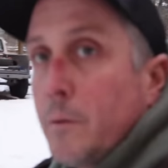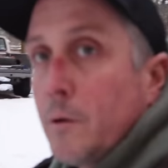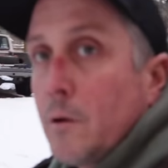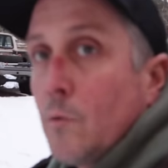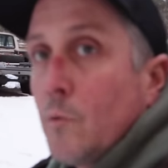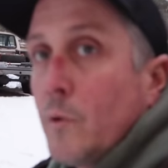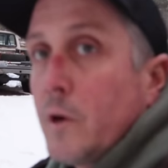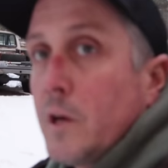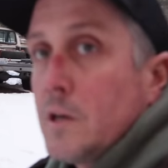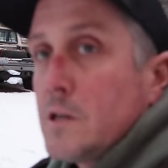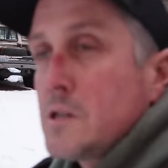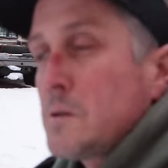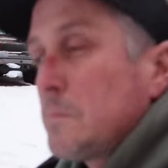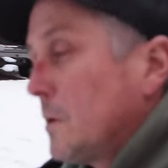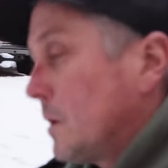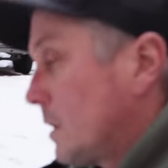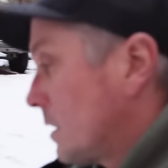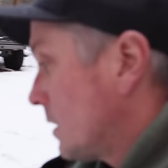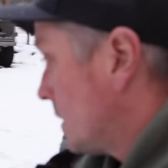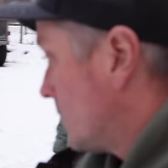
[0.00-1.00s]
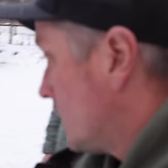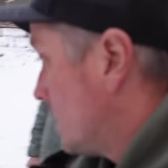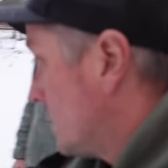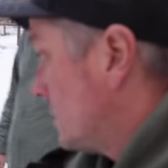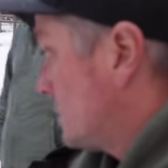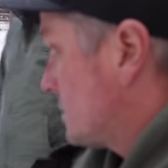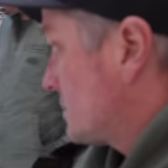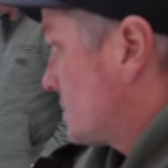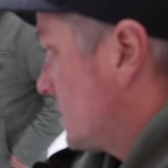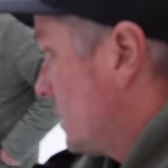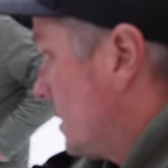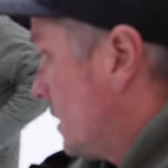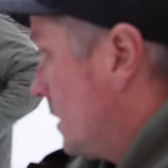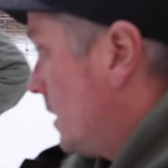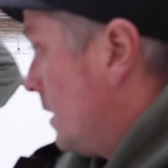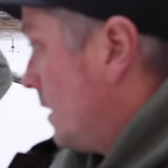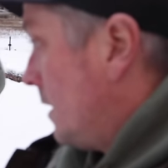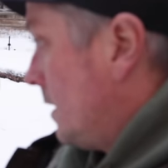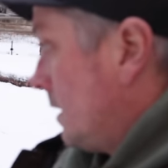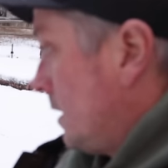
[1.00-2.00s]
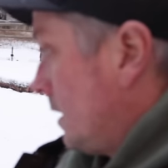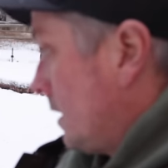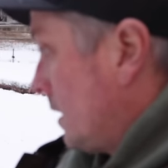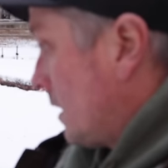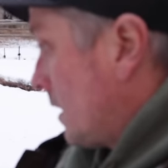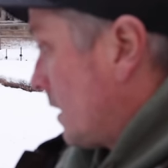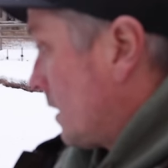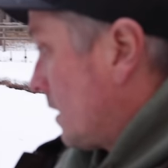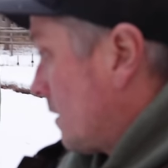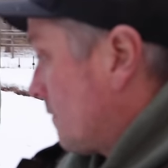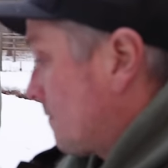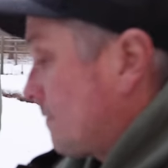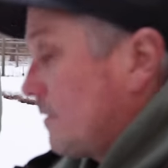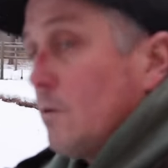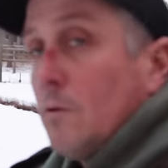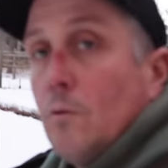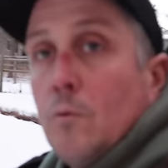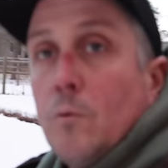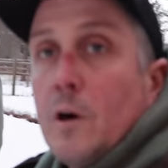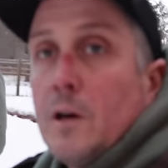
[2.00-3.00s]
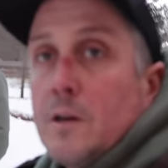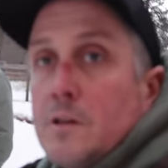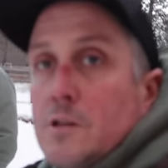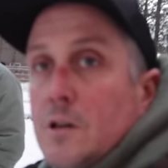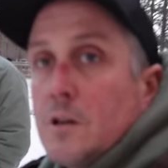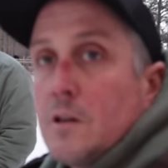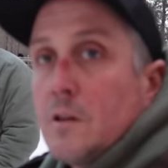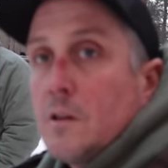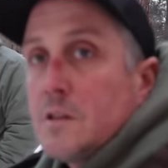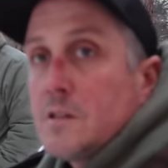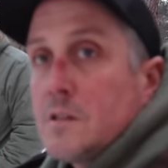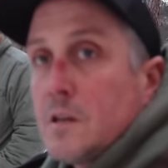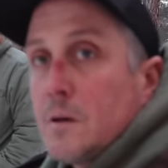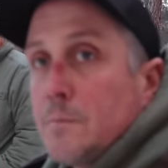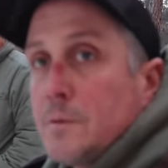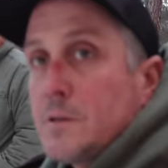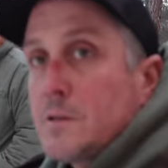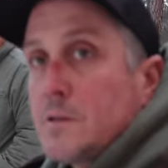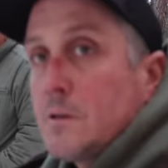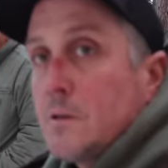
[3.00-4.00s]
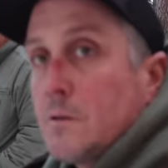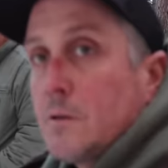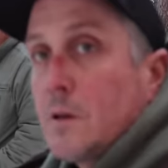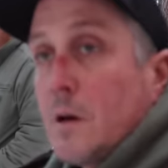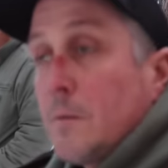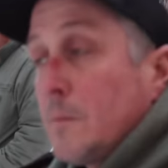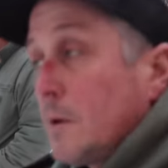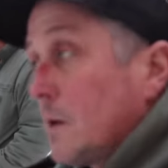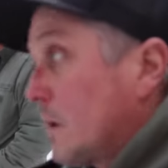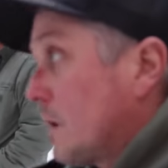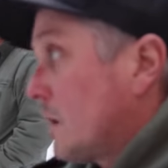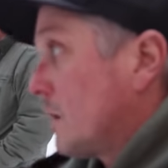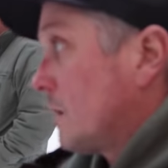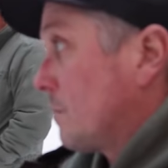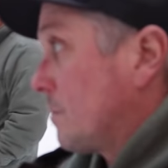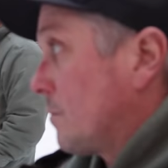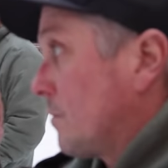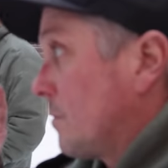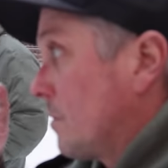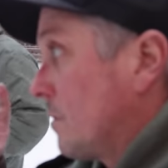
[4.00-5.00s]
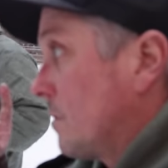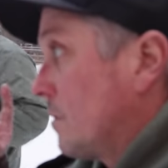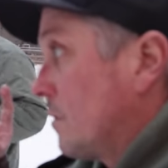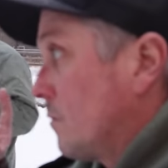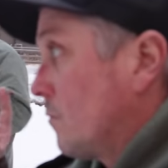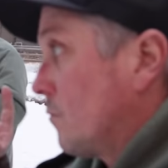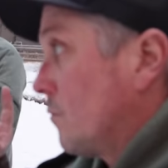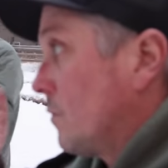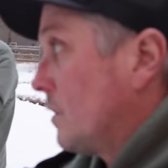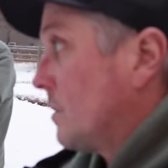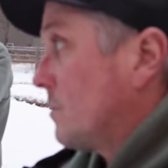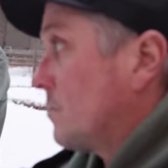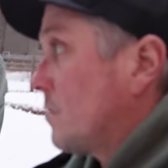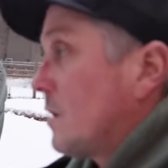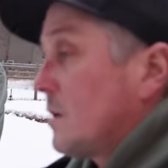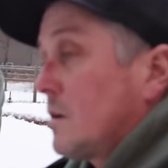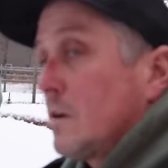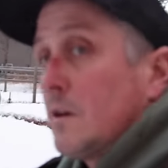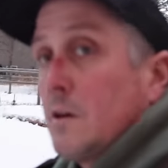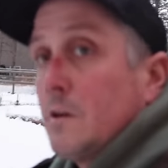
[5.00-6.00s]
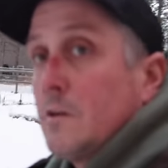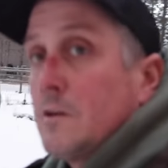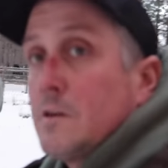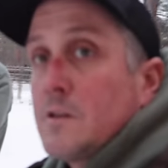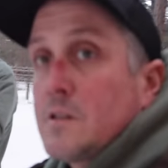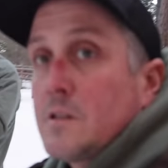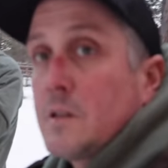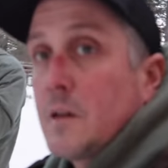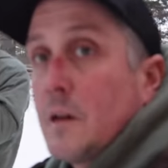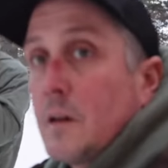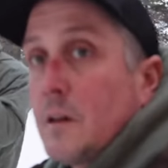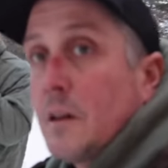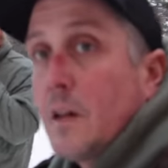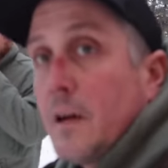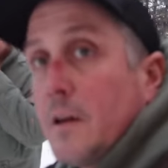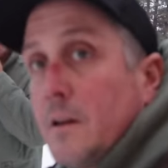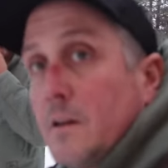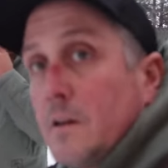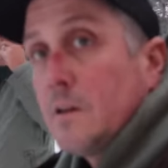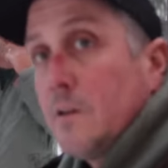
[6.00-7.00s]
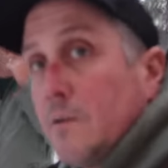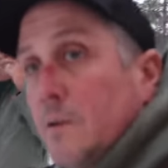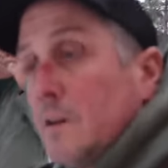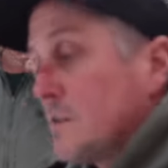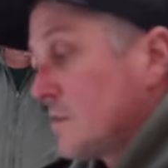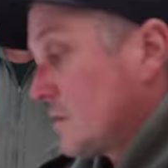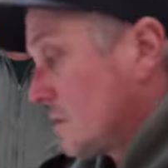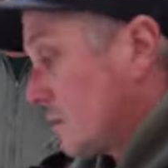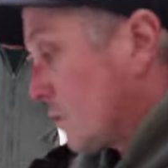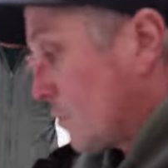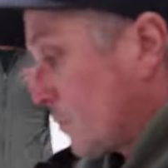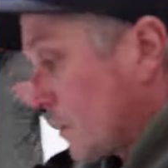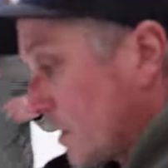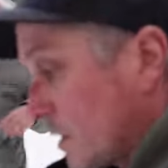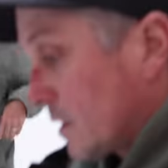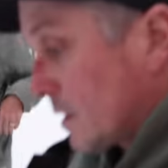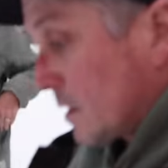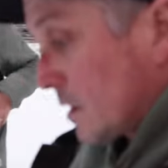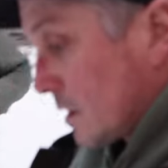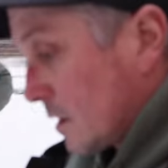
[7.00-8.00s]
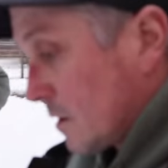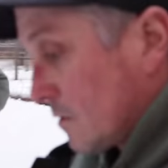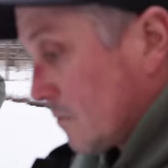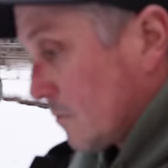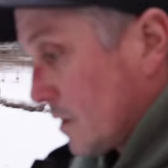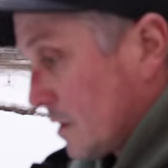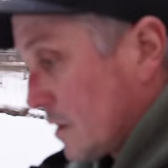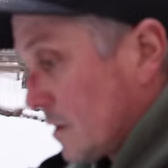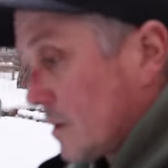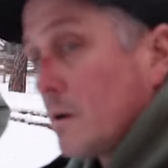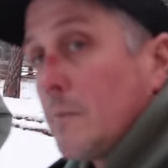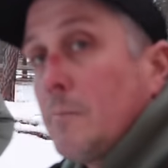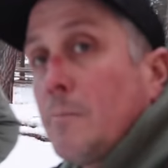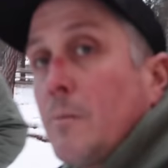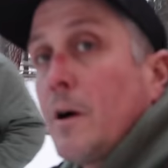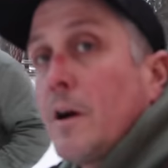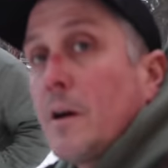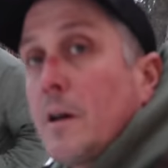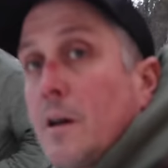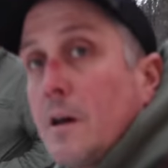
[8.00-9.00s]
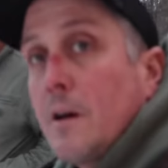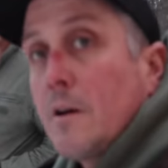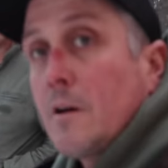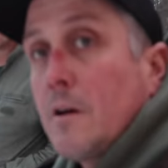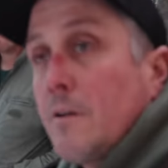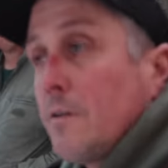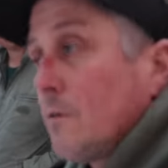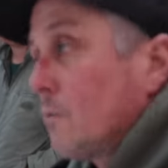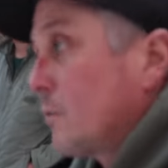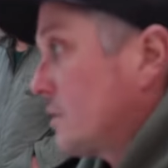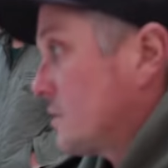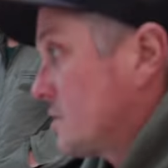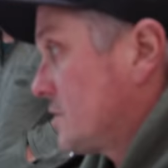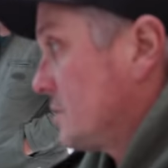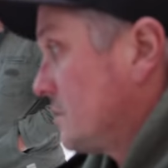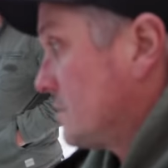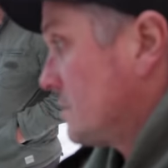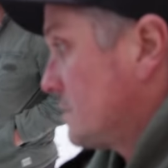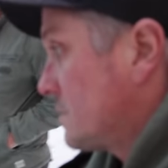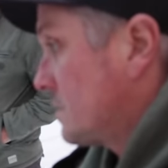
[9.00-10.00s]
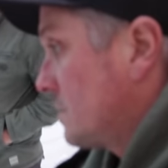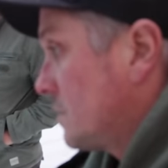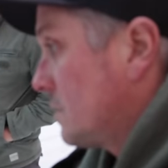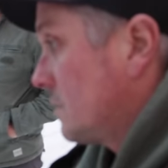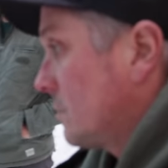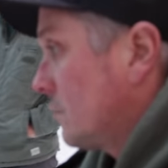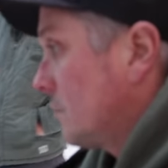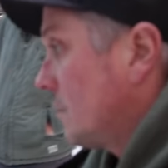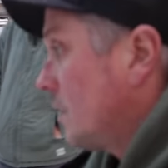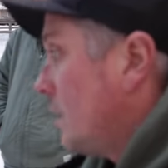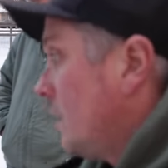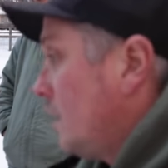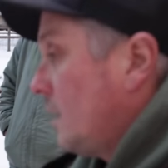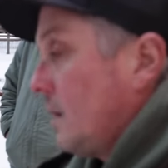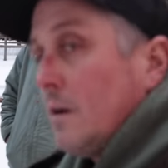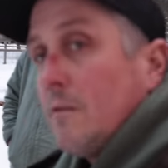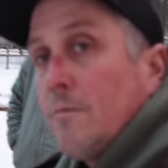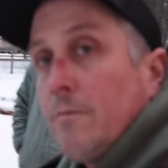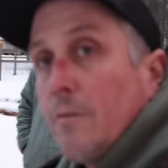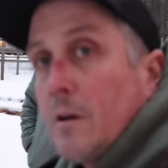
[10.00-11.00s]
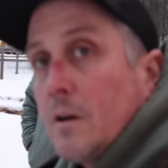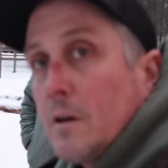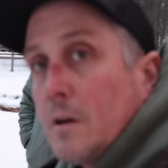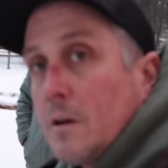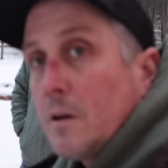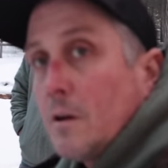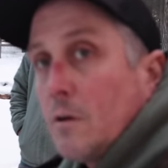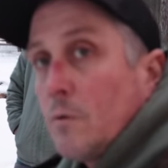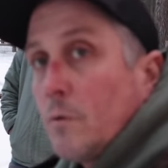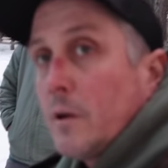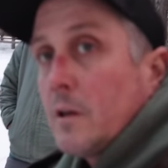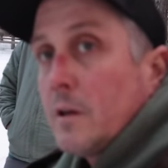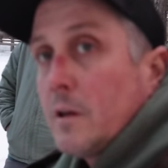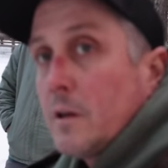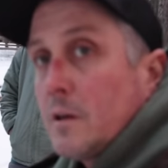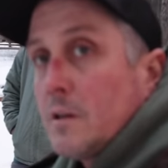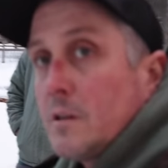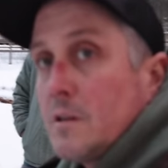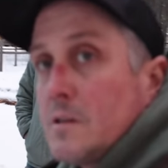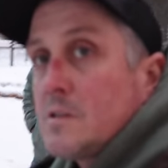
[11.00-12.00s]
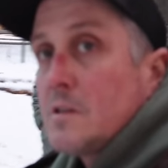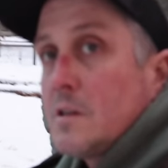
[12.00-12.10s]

put a winch because if you watch this episode coming up, we tried to go just like light duty snow wheeling and we ended up breaking out all the winches. So yep. if we're going to go wheeling in the